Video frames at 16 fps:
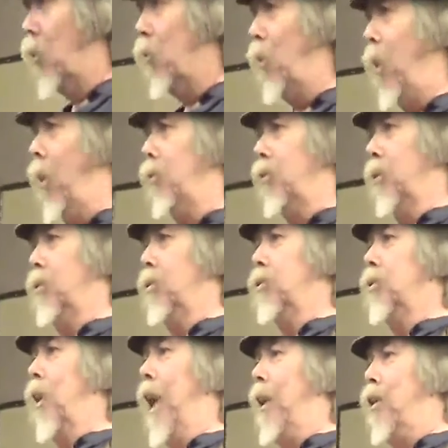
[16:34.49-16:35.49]
Well,
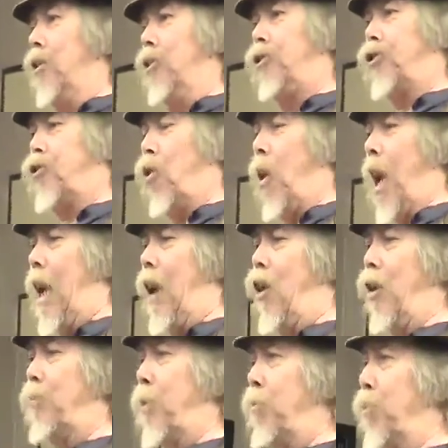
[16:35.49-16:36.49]
Leonard's
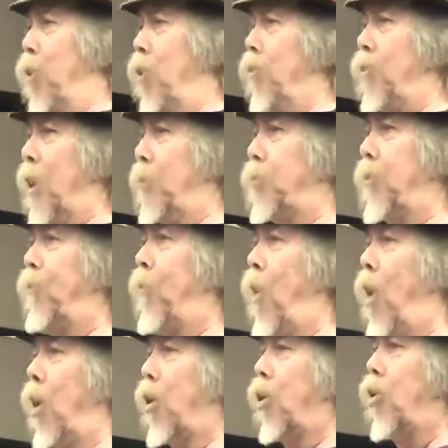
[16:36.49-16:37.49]
trial had been moved up to
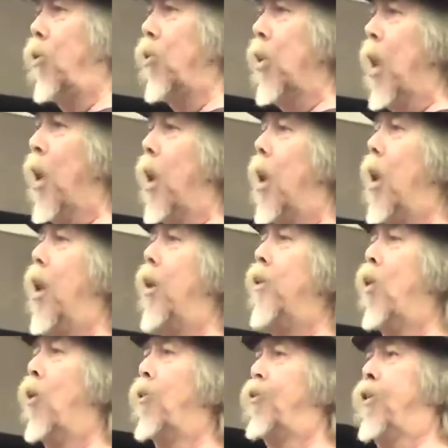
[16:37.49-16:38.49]
Fargo,
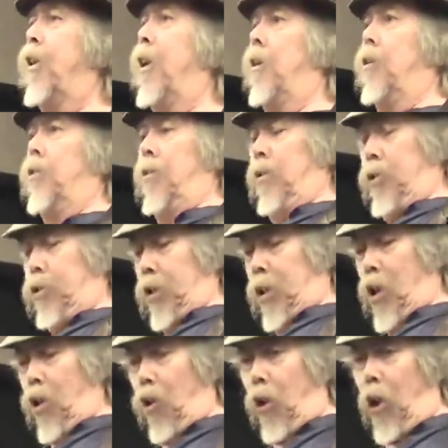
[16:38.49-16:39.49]
North
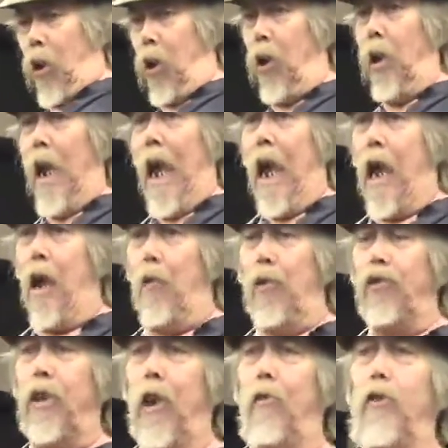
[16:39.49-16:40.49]
Dakota, and
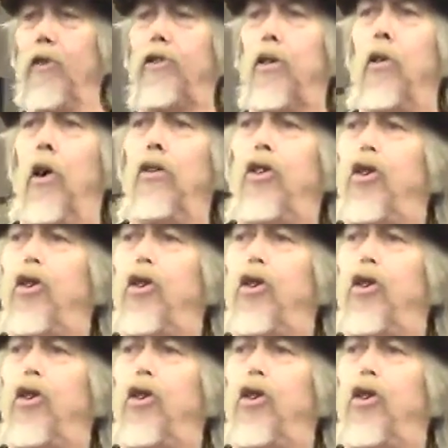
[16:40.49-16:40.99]
was given to a